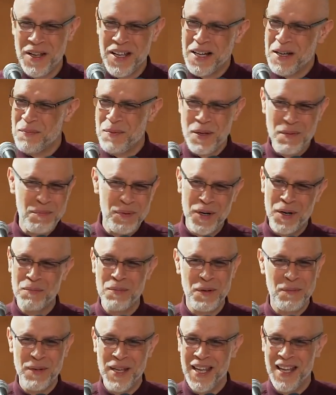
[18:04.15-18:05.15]
going to be a
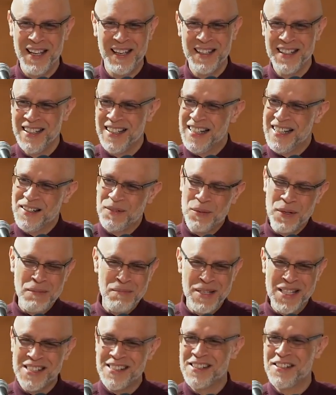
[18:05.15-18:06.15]
problem here. We
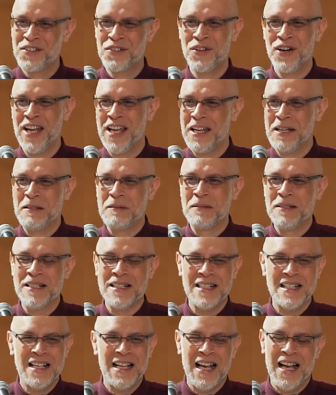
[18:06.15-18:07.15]
missed the train,
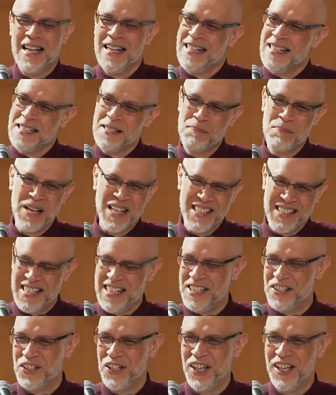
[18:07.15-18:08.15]
and he's my
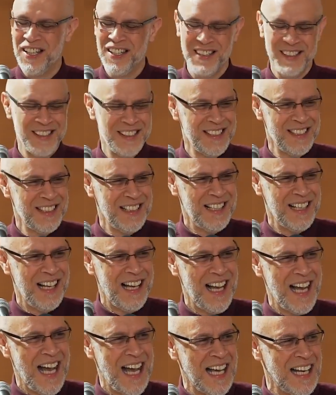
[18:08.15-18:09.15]
teacher,
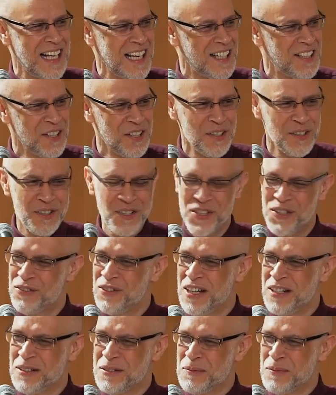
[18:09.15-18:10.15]
and I can't
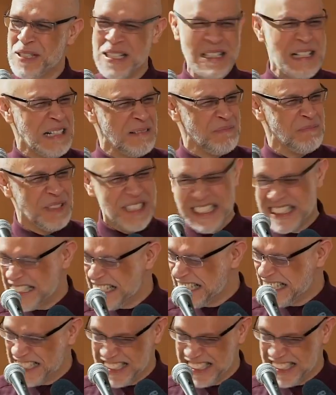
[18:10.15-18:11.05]
turn around to him and say, I missed the